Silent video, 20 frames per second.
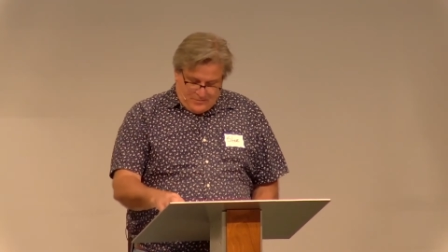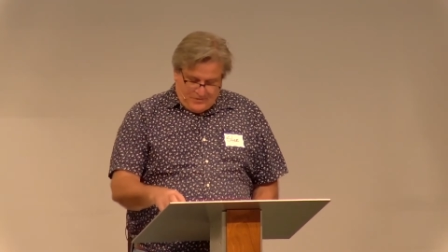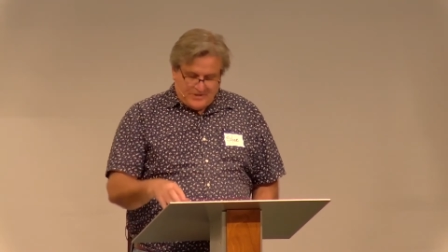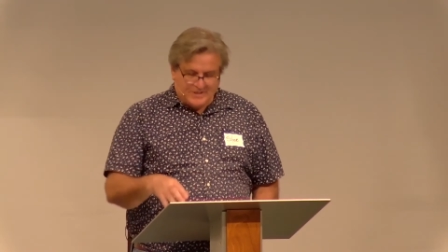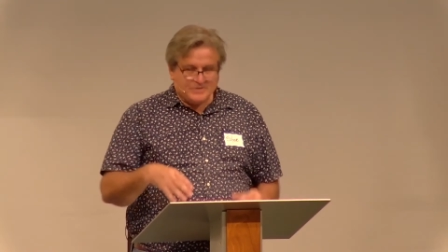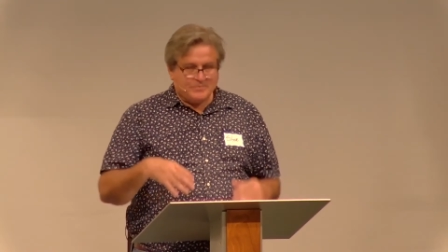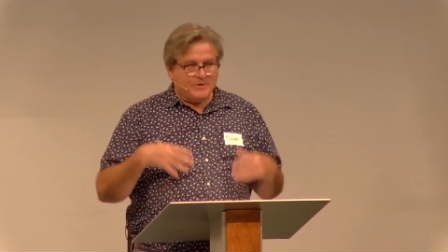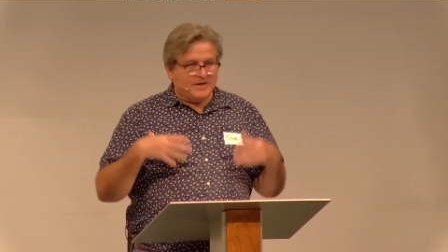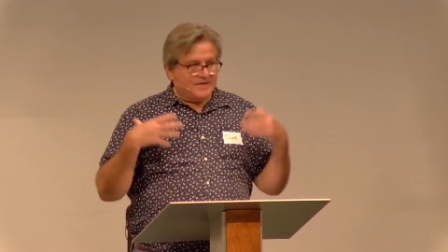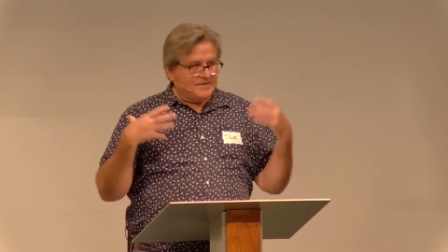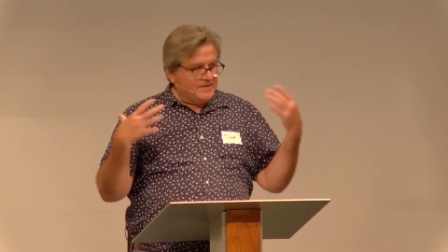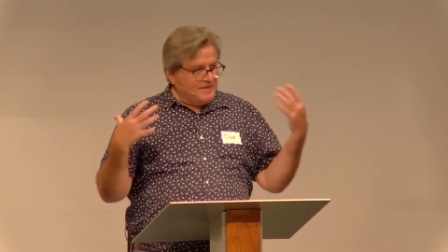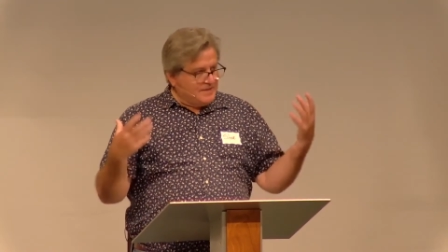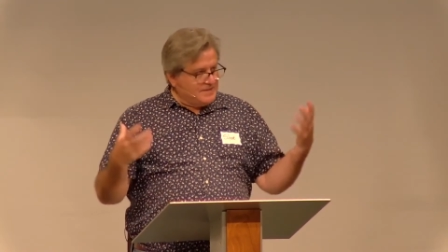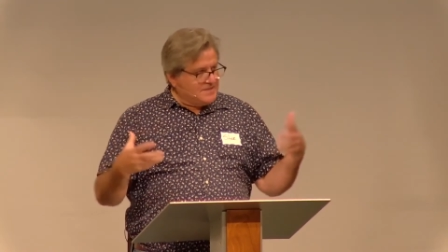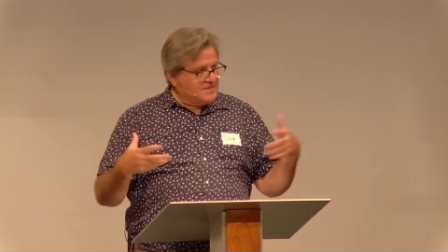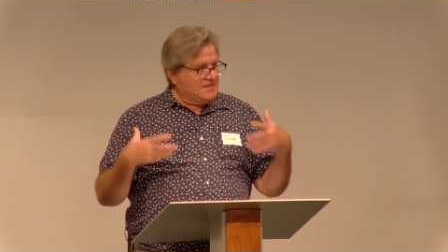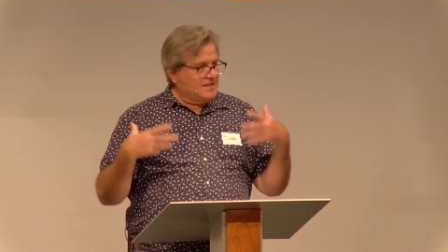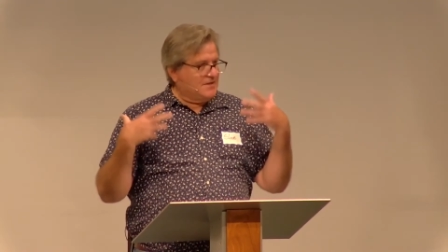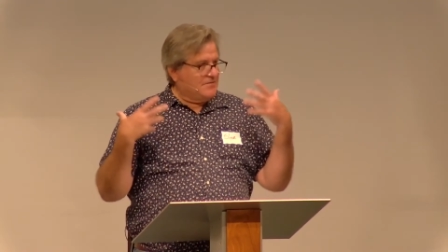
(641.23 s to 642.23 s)
We expect
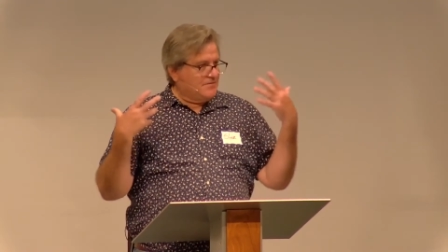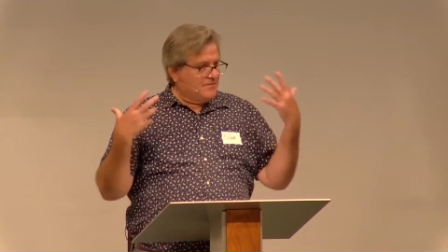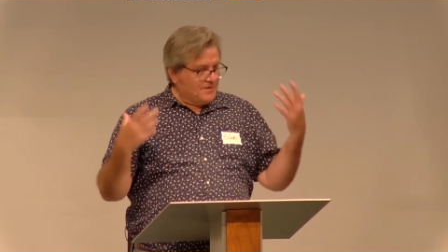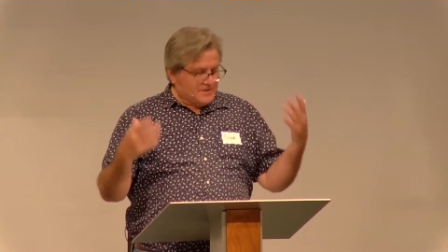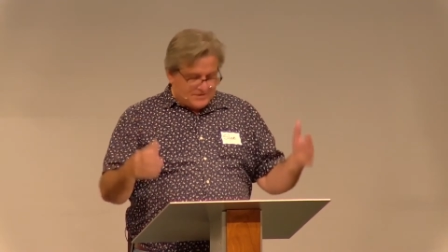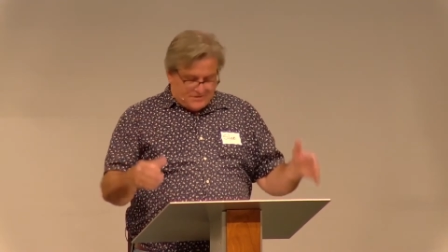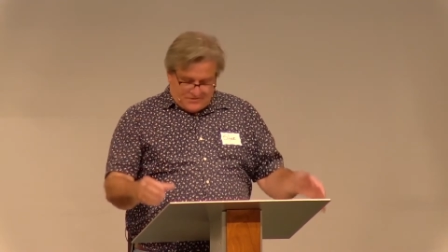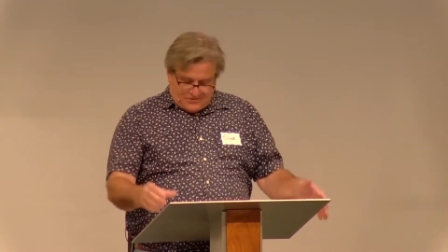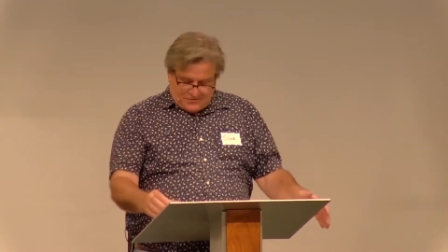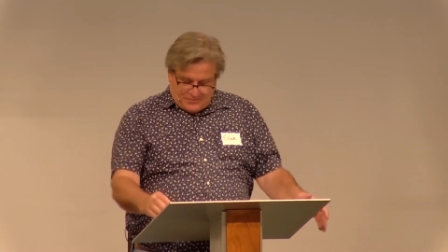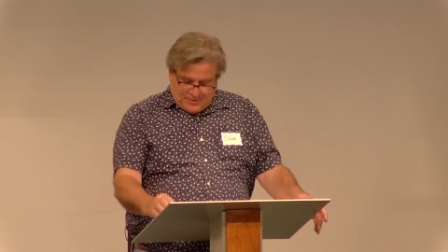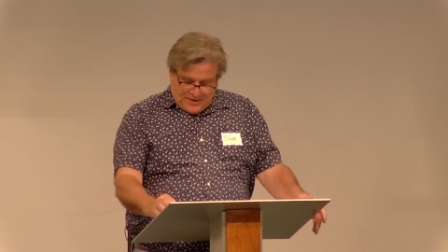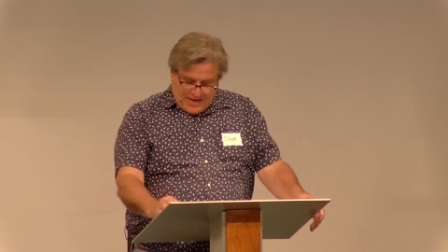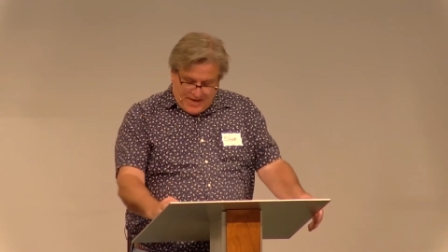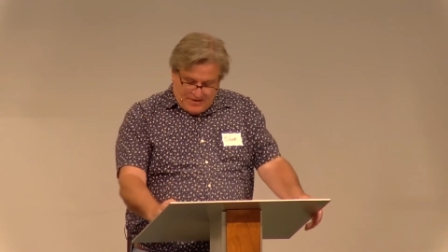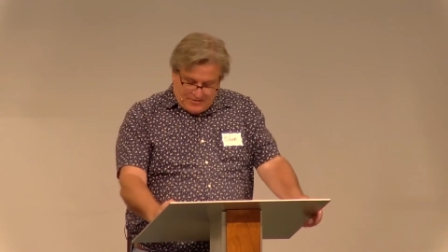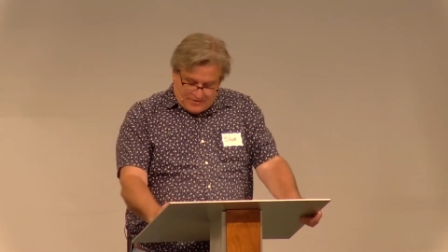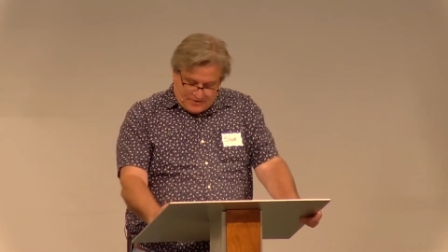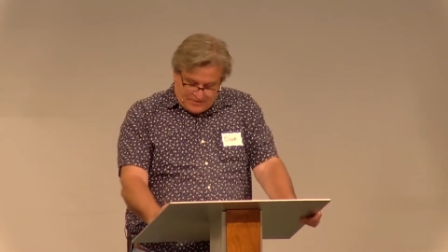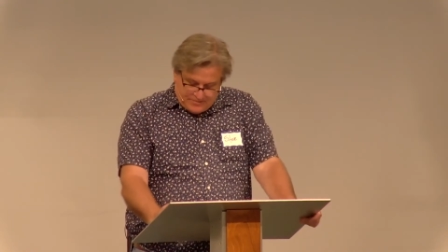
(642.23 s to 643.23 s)
things to get fixed through
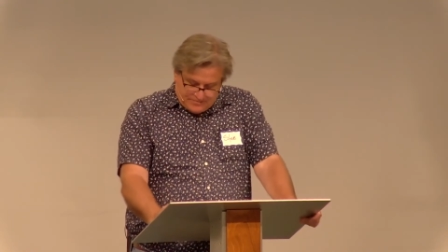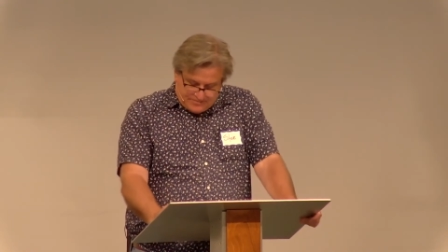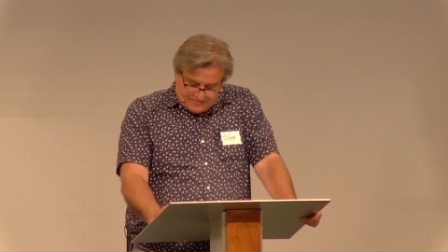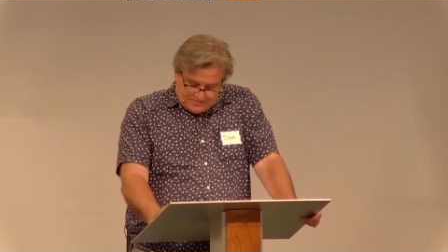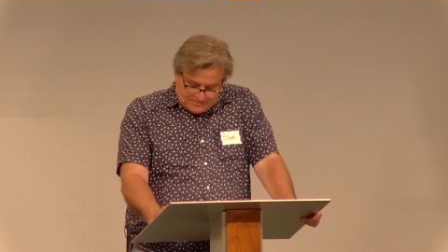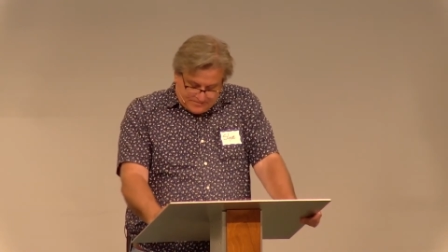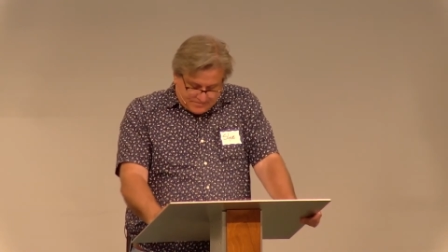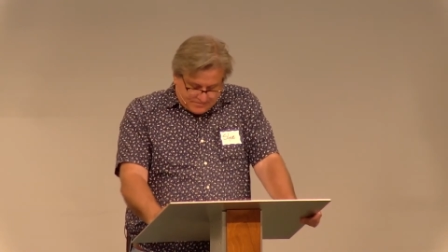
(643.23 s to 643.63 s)
power.